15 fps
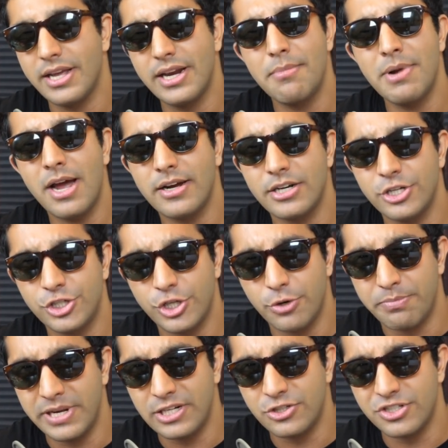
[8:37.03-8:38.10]
And I'm not going to show
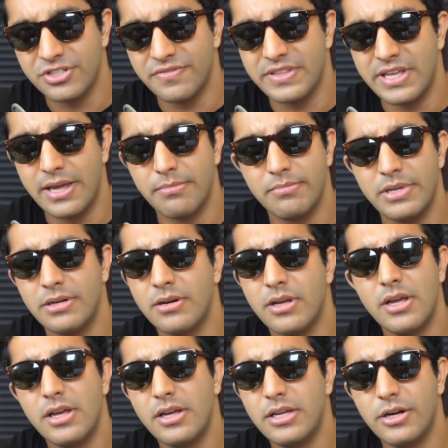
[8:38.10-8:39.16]
pictures of them
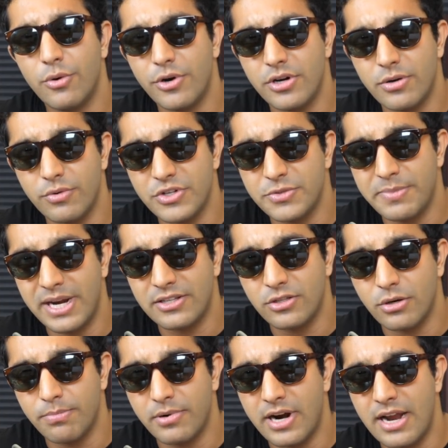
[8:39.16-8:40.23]
in order to respect their
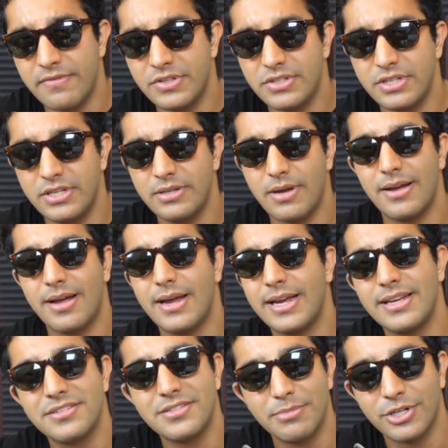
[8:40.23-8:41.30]
privacy. I
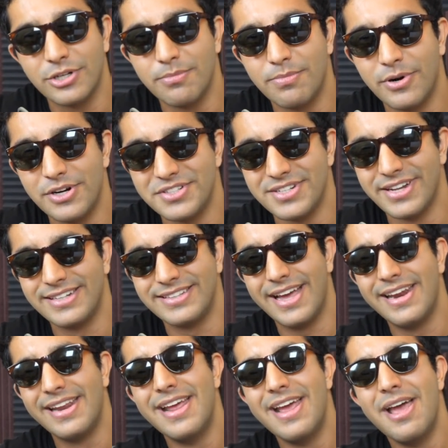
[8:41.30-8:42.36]
guess I'm a good person like that.